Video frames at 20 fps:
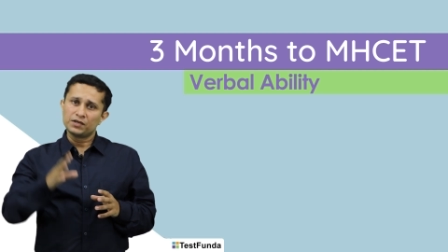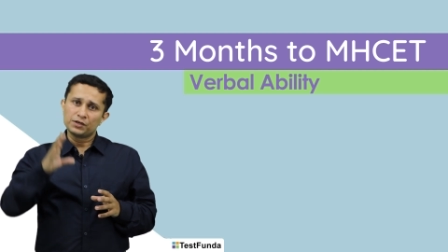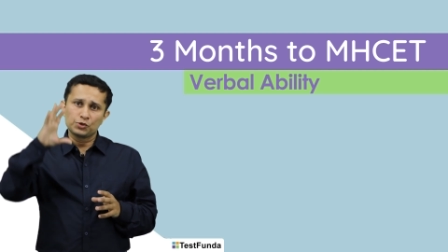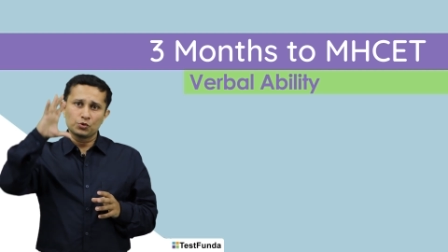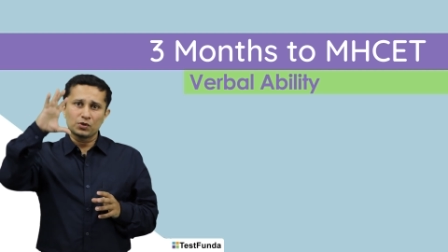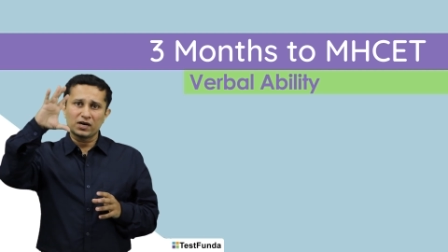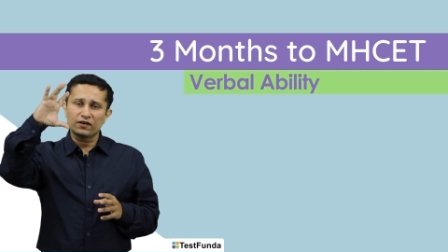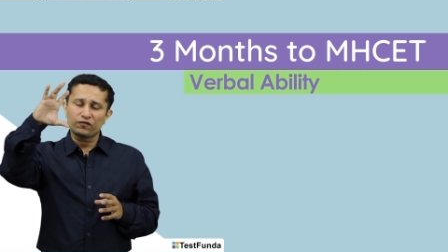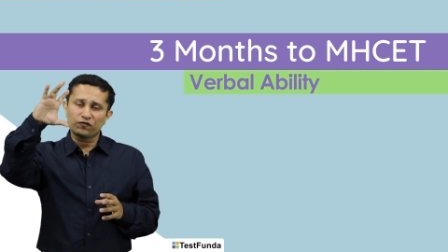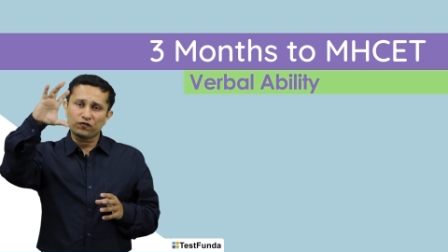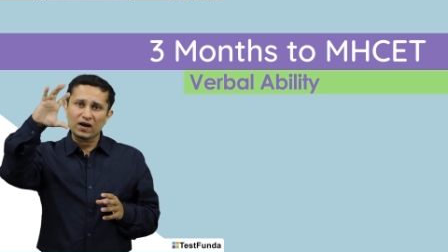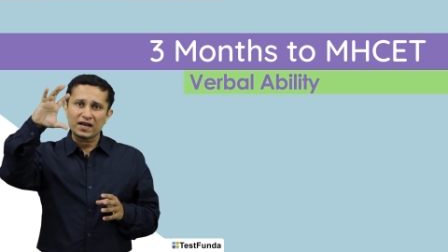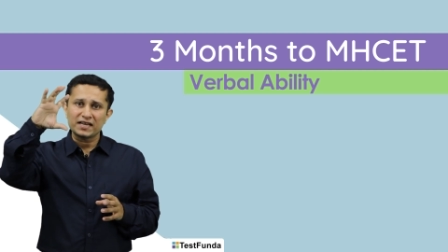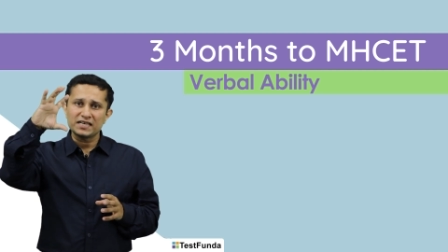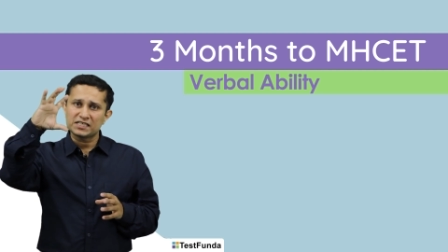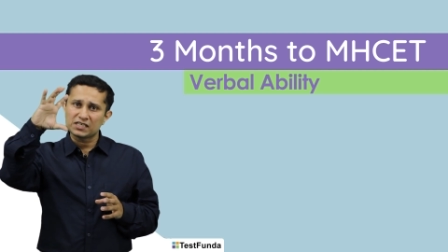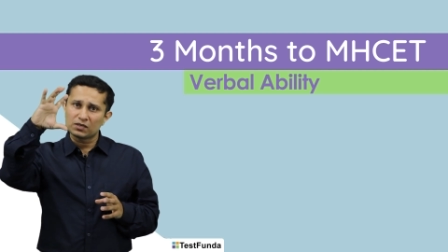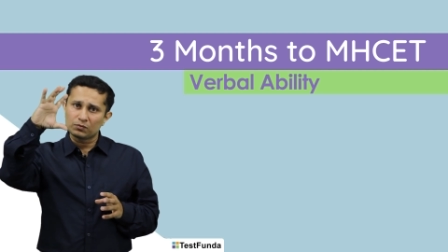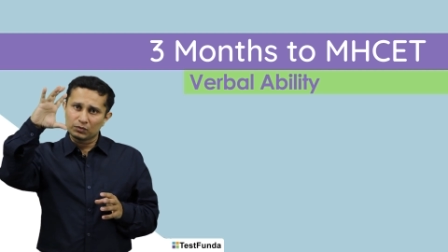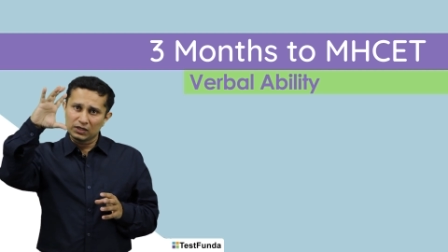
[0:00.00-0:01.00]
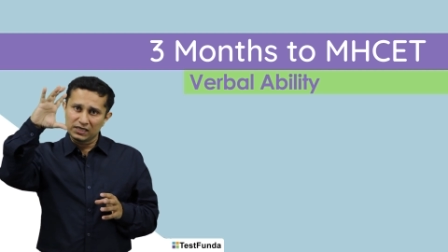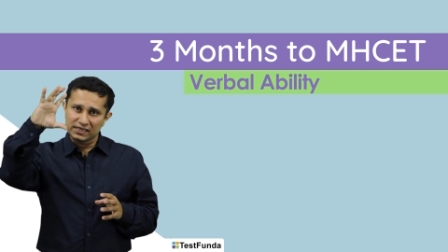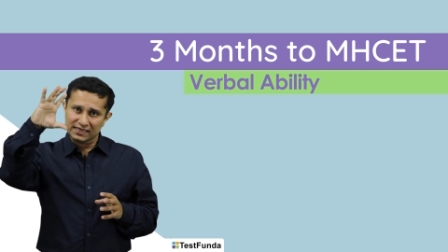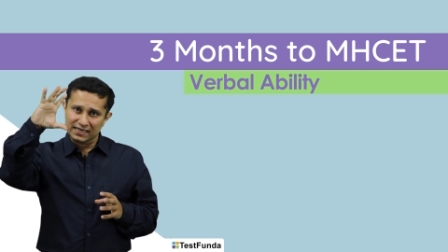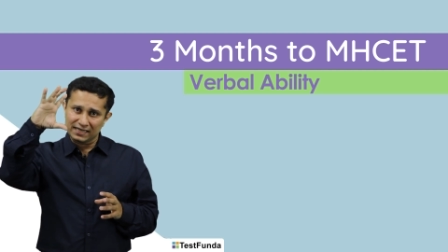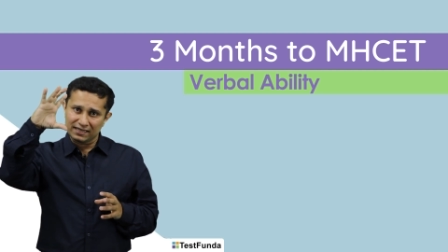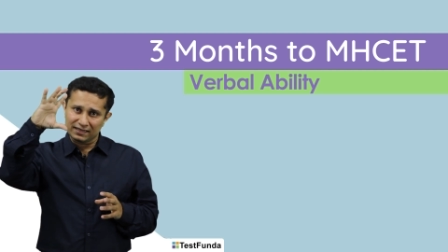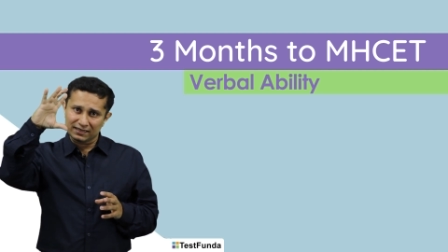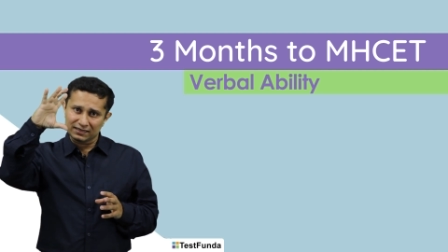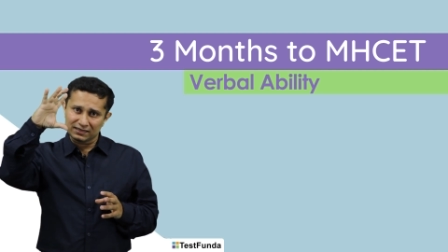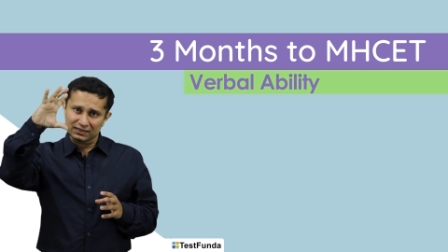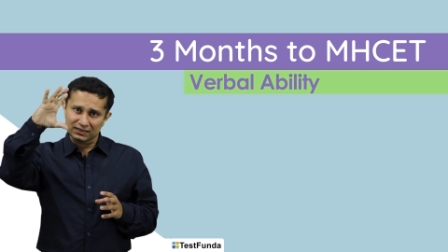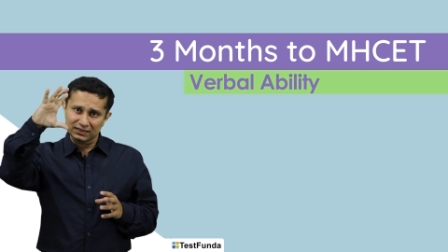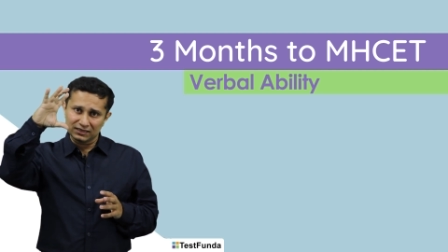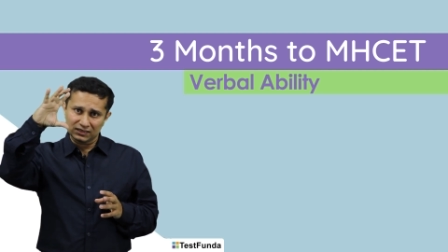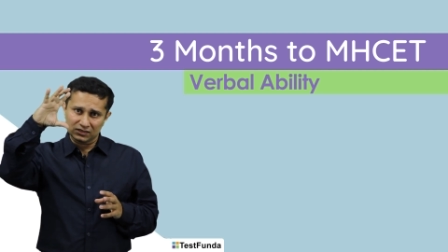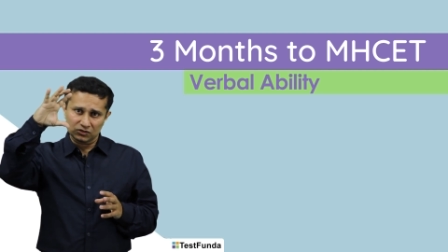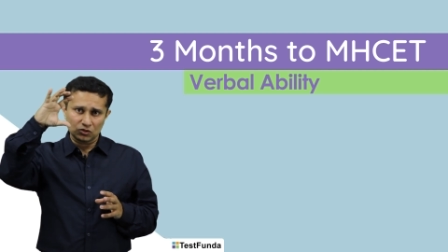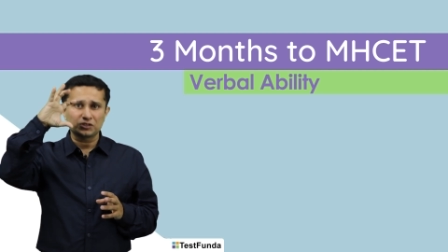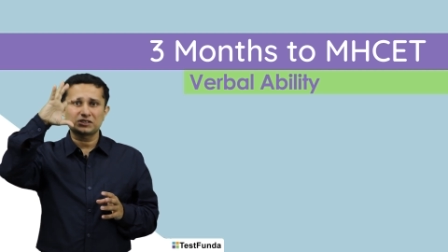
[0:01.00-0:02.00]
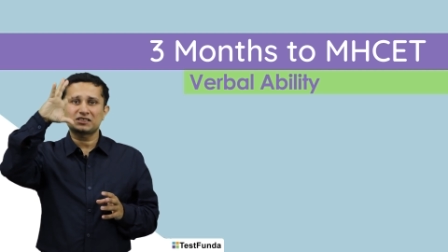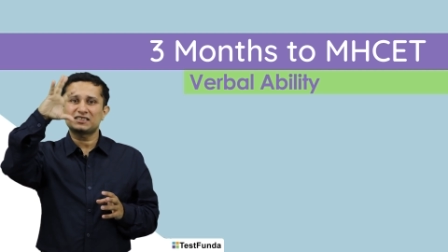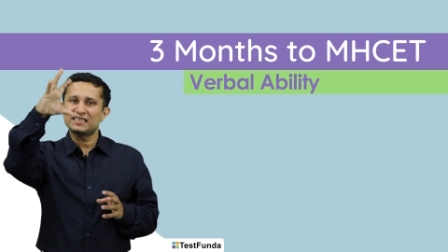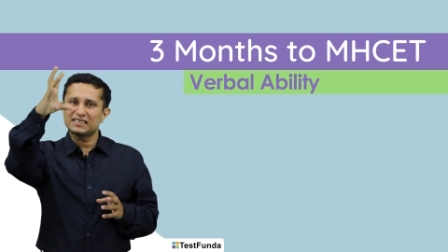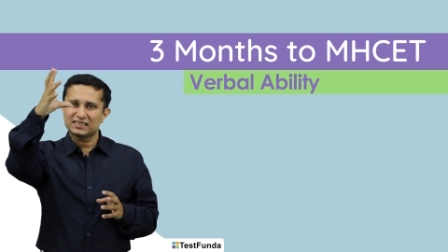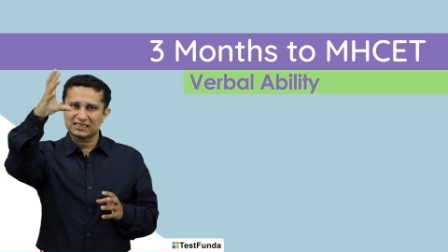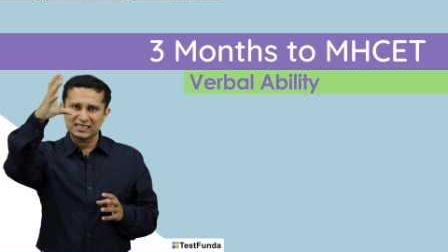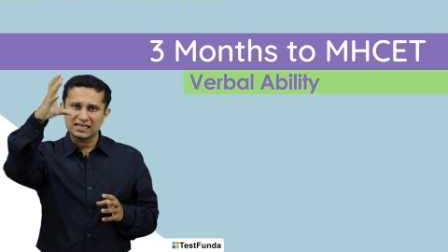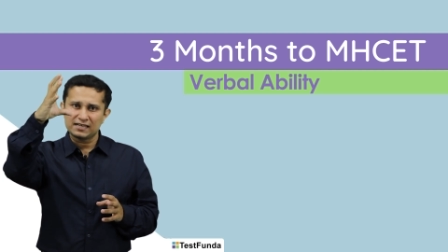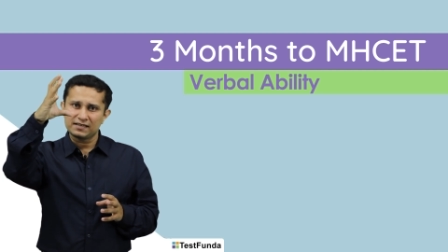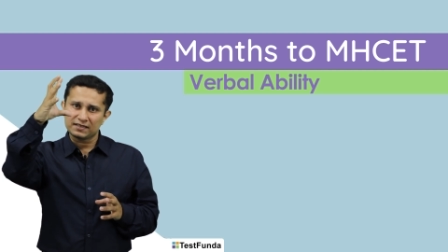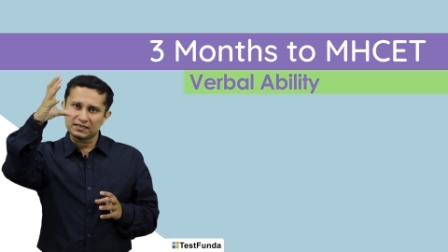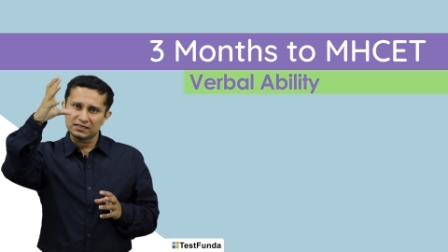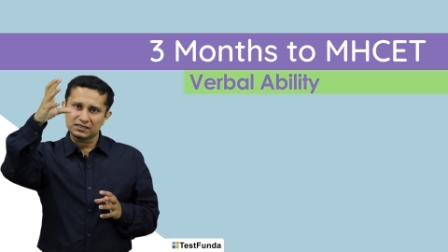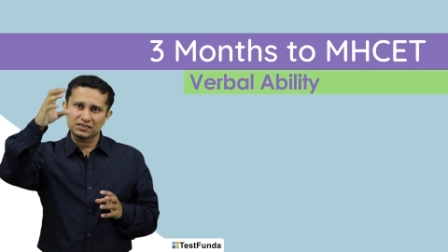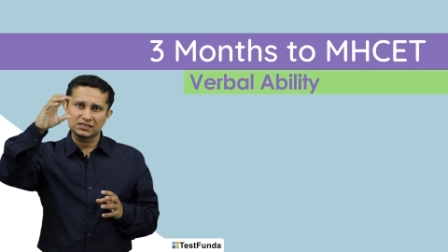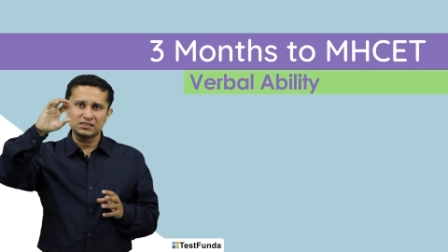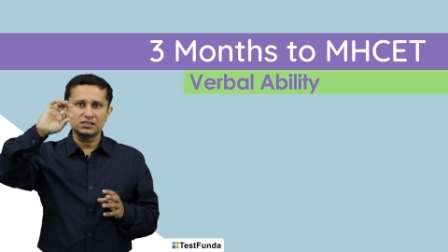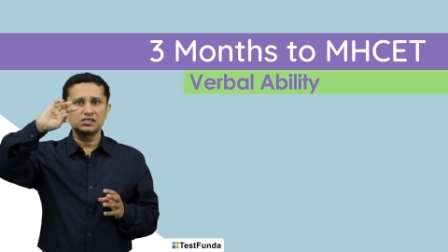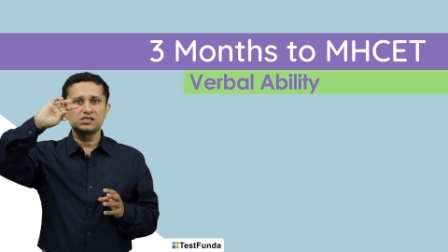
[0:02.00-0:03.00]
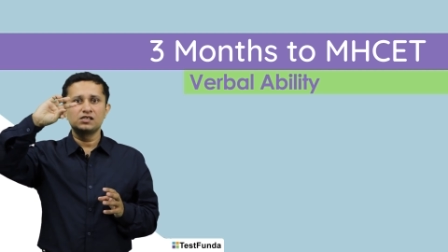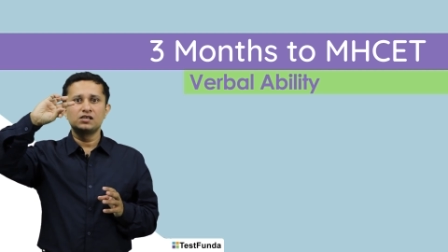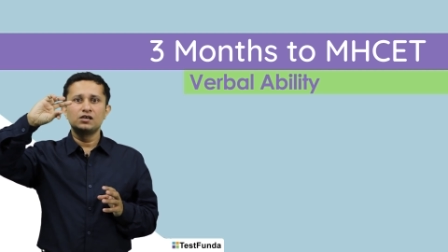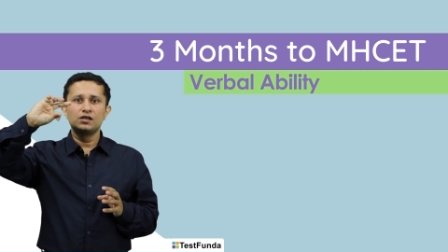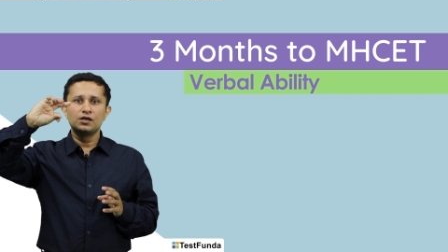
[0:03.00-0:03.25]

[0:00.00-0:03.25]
You had 5 jumbled sentences or 6 sentences,